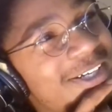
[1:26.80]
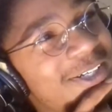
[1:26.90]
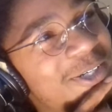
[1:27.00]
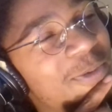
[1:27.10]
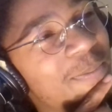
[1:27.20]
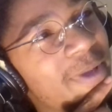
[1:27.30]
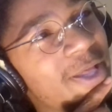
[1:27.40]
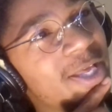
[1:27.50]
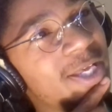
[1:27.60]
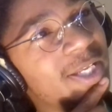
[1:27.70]
Oh,
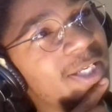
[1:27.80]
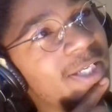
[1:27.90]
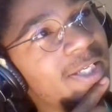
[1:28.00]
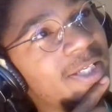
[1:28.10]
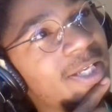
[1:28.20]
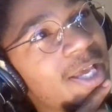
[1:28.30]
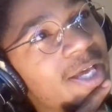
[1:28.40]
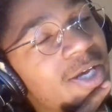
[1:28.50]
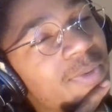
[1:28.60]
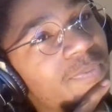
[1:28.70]
man.
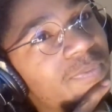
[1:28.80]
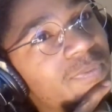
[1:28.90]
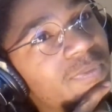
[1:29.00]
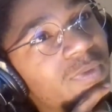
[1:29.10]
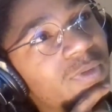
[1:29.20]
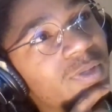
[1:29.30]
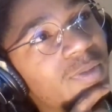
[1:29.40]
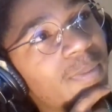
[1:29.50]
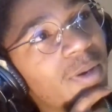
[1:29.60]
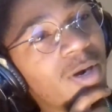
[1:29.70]
Damn.
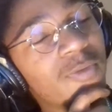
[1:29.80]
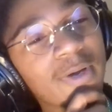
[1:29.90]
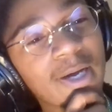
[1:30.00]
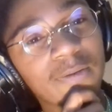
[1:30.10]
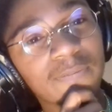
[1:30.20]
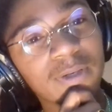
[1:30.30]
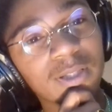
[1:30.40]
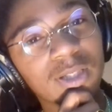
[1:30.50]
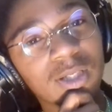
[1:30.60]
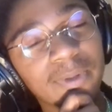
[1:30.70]
Marvel kind of
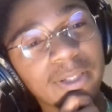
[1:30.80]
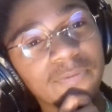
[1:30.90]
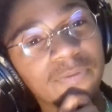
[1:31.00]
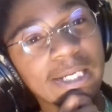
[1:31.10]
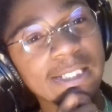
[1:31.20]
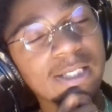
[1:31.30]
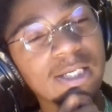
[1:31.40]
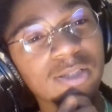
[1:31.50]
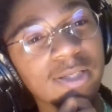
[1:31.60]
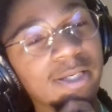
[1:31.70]
fucked up in it for that
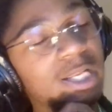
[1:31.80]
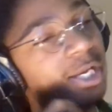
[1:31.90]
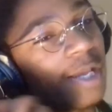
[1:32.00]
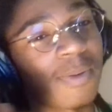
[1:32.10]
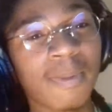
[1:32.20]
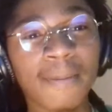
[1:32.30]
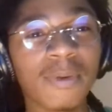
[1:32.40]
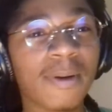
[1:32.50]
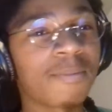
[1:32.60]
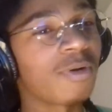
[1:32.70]
teaser. They put
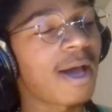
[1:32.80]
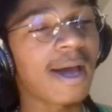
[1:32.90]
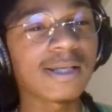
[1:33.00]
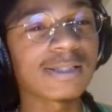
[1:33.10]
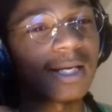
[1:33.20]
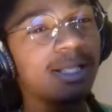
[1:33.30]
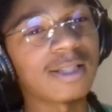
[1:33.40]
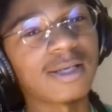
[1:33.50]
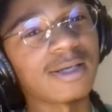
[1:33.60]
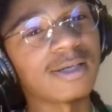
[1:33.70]
my boy
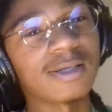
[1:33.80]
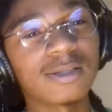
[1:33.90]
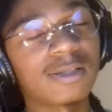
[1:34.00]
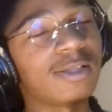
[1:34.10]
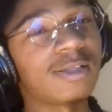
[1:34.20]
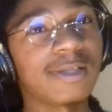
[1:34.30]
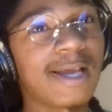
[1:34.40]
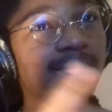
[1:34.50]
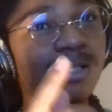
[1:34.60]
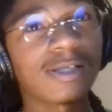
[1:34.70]
Akasan in there.
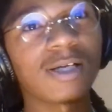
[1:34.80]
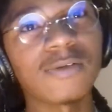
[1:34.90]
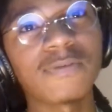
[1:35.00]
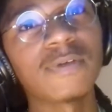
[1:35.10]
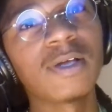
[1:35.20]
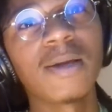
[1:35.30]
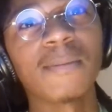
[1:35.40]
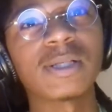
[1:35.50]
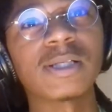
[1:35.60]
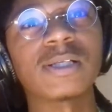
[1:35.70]
That's tough.
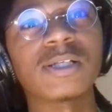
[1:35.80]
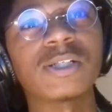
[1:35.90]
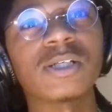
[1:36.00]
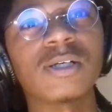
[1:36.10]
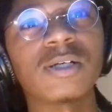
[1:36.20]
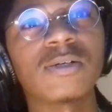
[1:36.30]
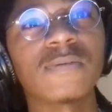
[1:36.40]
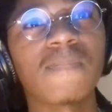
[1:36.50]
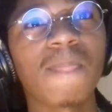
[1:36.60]
Let me get to this shit, though.